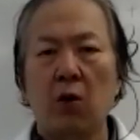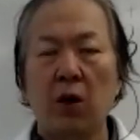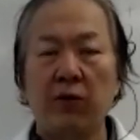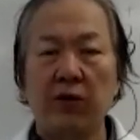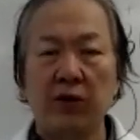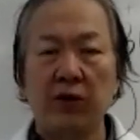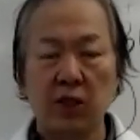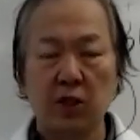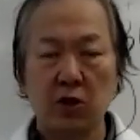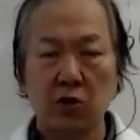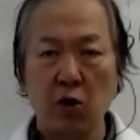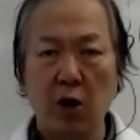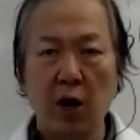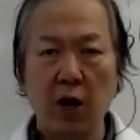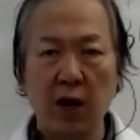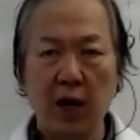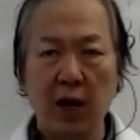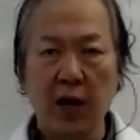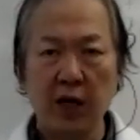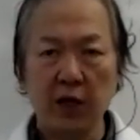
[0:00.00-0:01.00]
with a
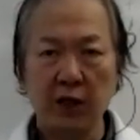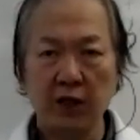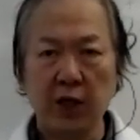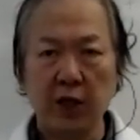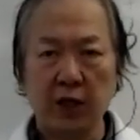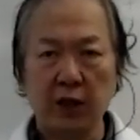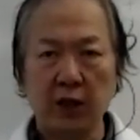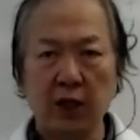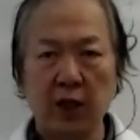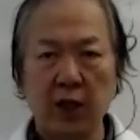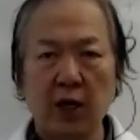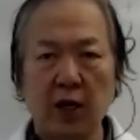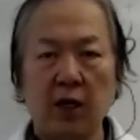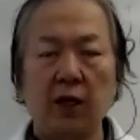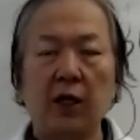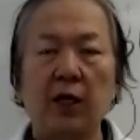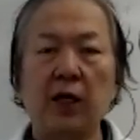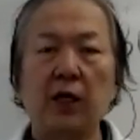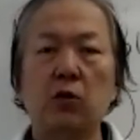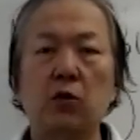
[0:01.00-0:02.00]
strong acid,
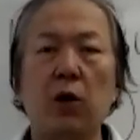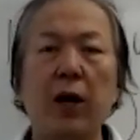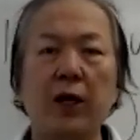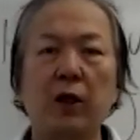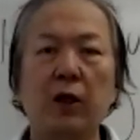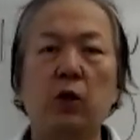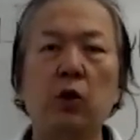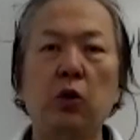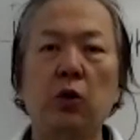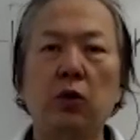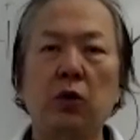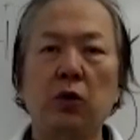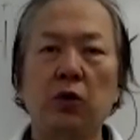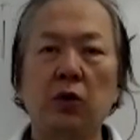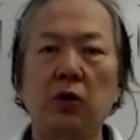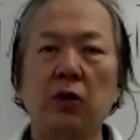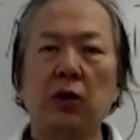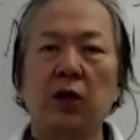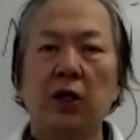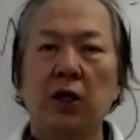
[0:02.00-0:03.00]
they try
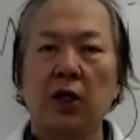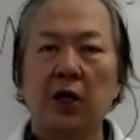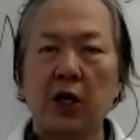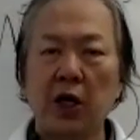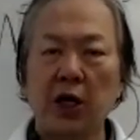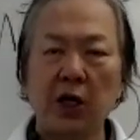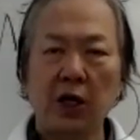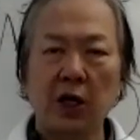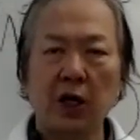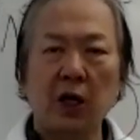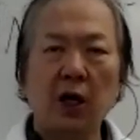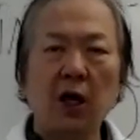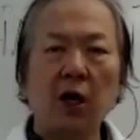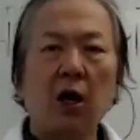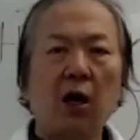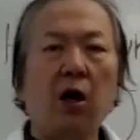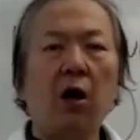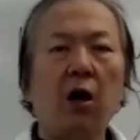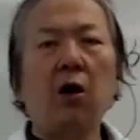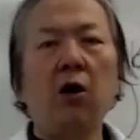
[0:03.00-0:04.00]
to
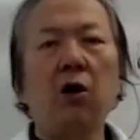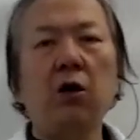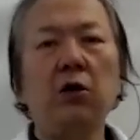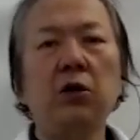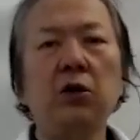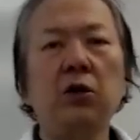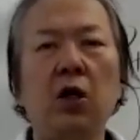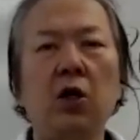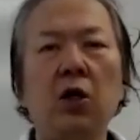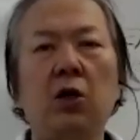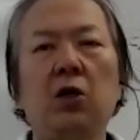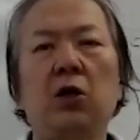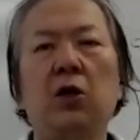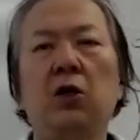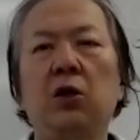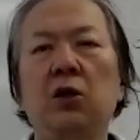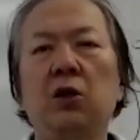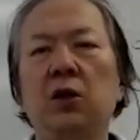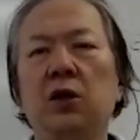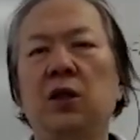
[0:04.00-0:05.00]
kill all
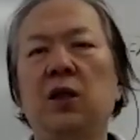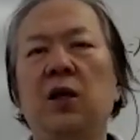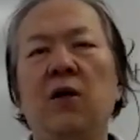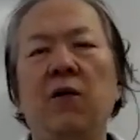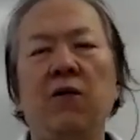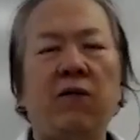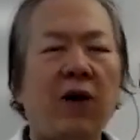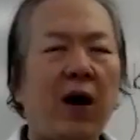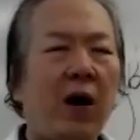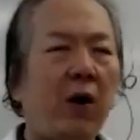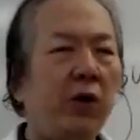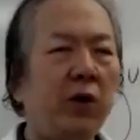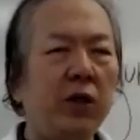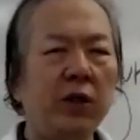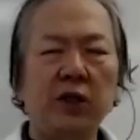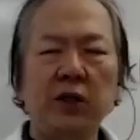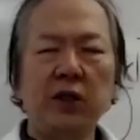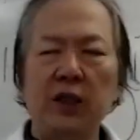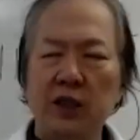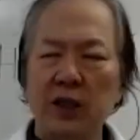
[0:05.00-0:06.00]
those
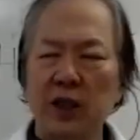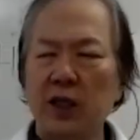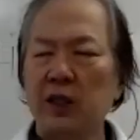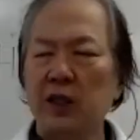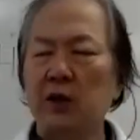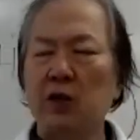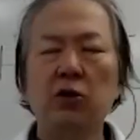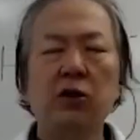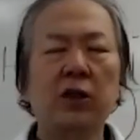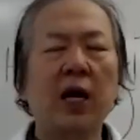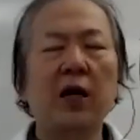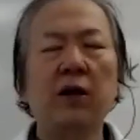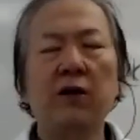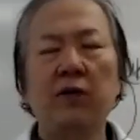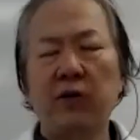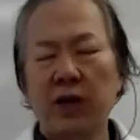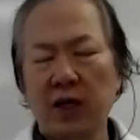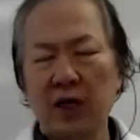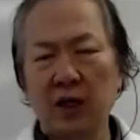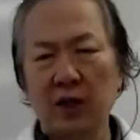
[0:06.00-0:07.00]
virus, disease, those kind
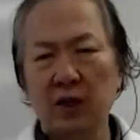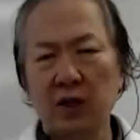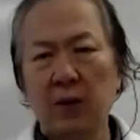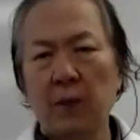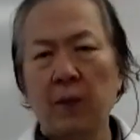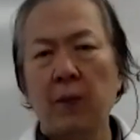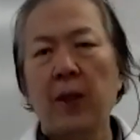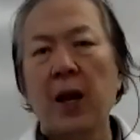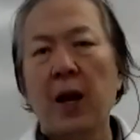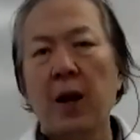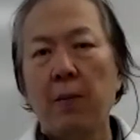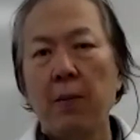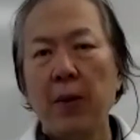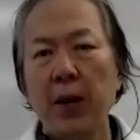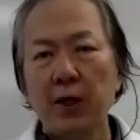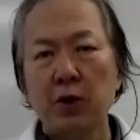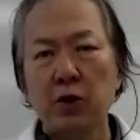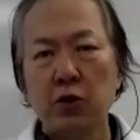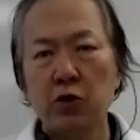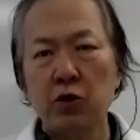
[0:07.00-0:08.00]
of things.
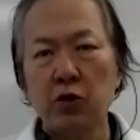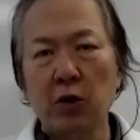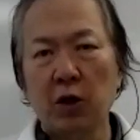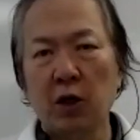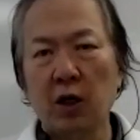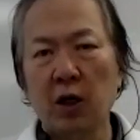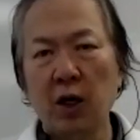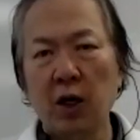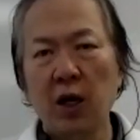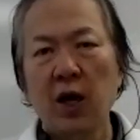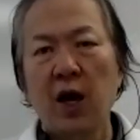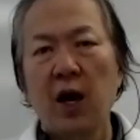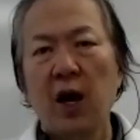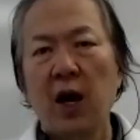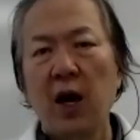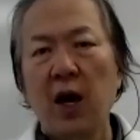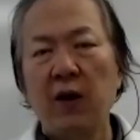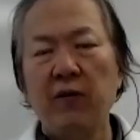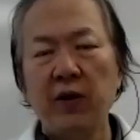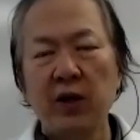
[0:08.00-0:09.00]
Make sure
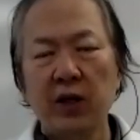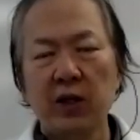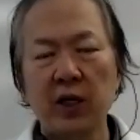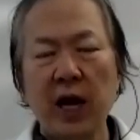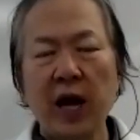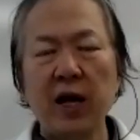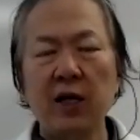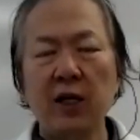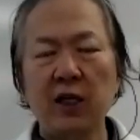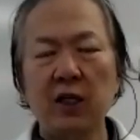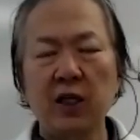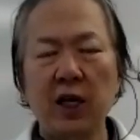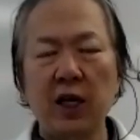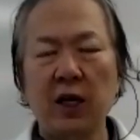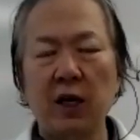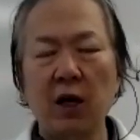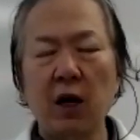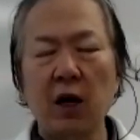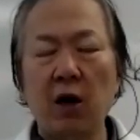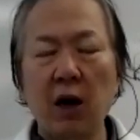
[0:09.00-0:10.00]

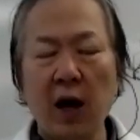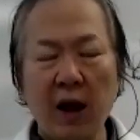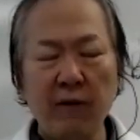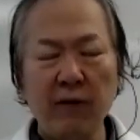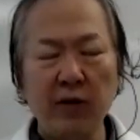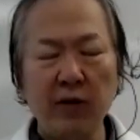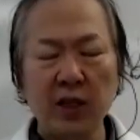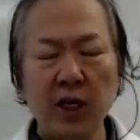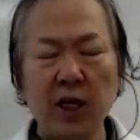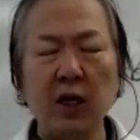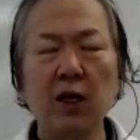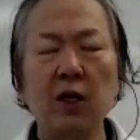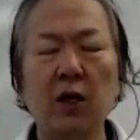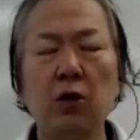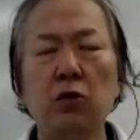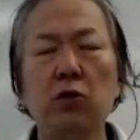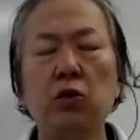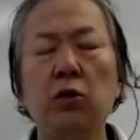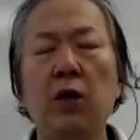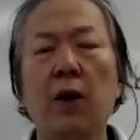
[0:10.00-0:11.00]
anything or everything
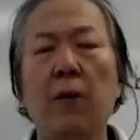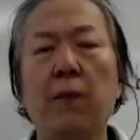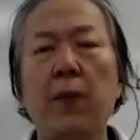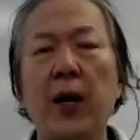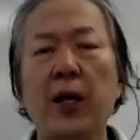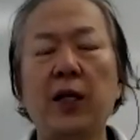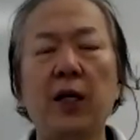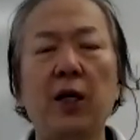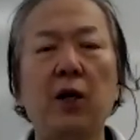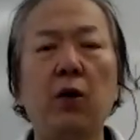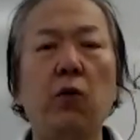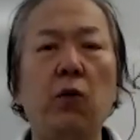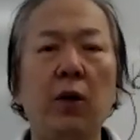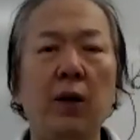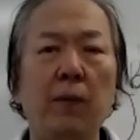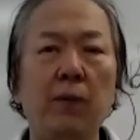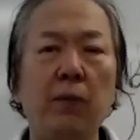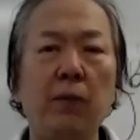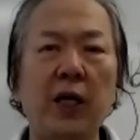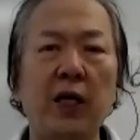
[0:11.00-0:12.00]
go to your body
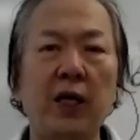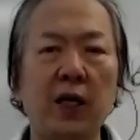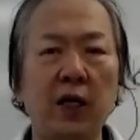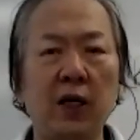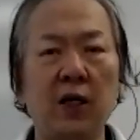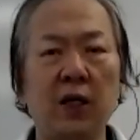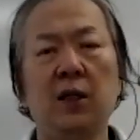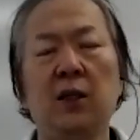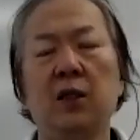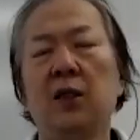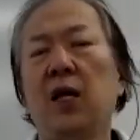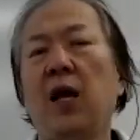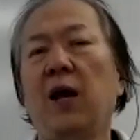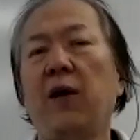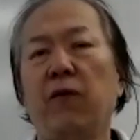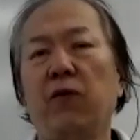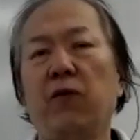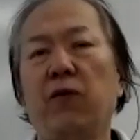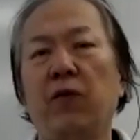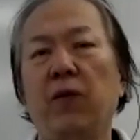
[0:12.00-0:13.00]
will be
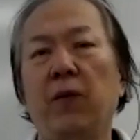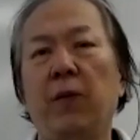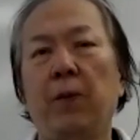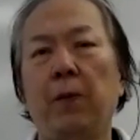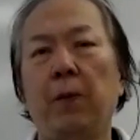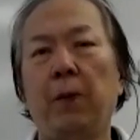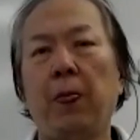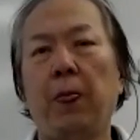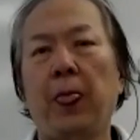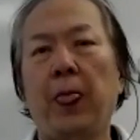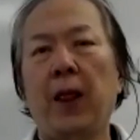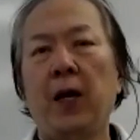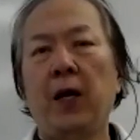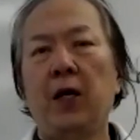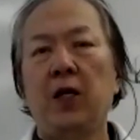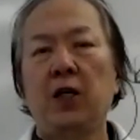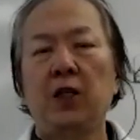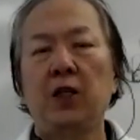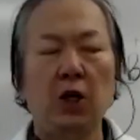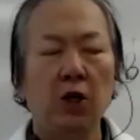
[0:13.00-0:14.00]
safe.
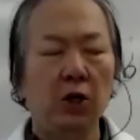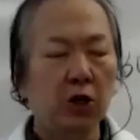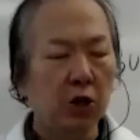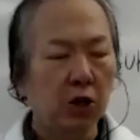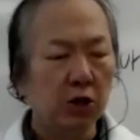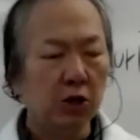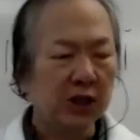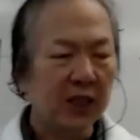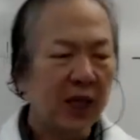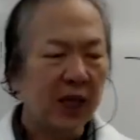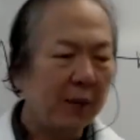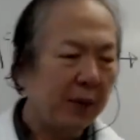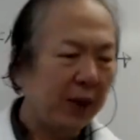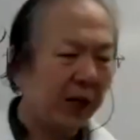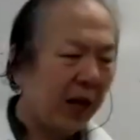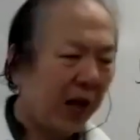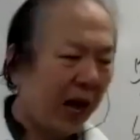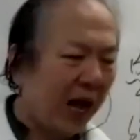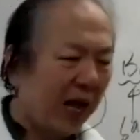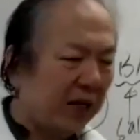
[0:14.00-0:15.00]
So your
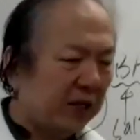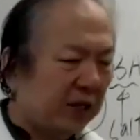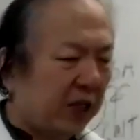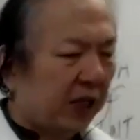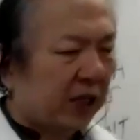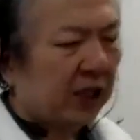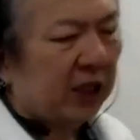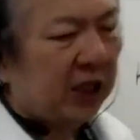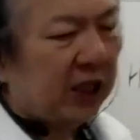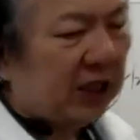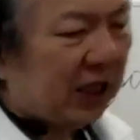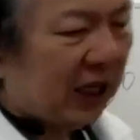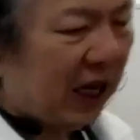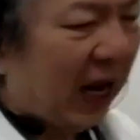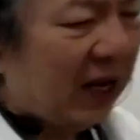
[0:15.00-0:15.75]
stomach acid is